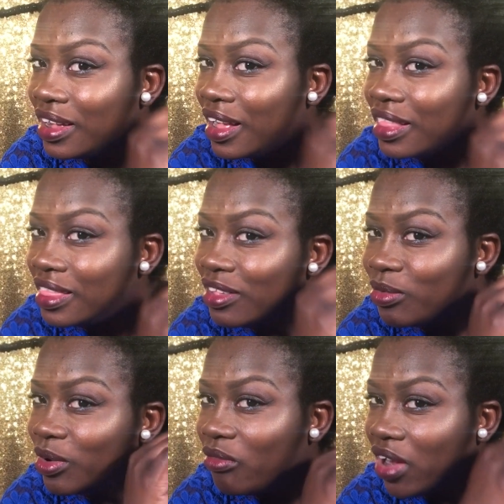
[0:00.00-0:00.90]
And this
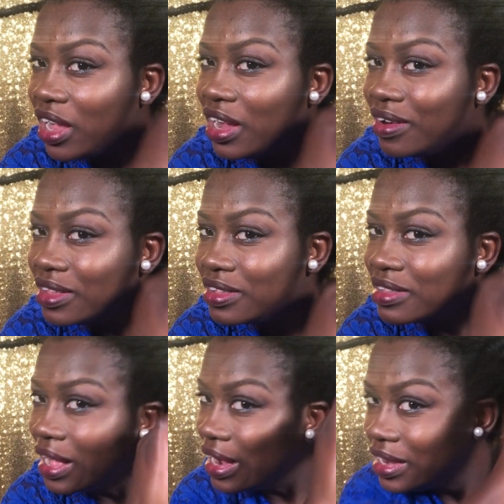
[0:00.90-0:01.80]
one right here on the
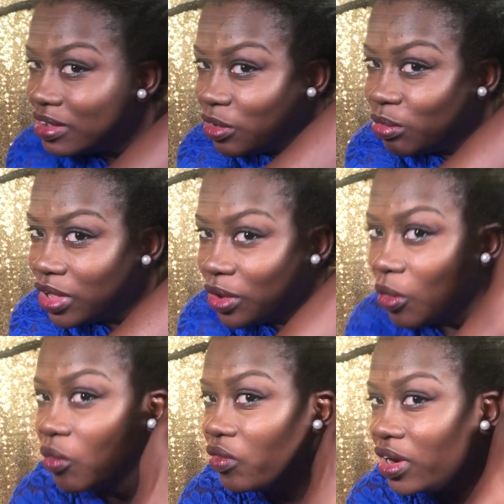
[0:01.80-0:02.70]
side, you put it
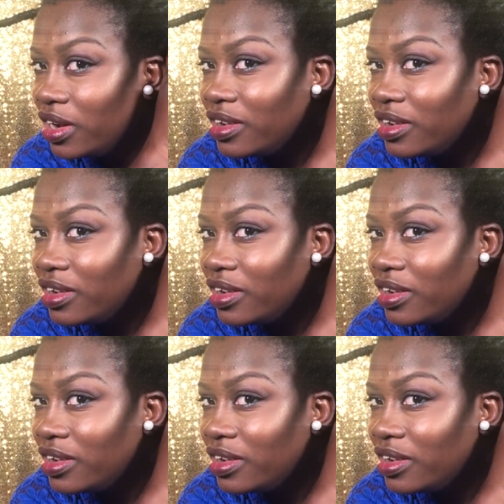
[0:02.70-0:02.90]
over.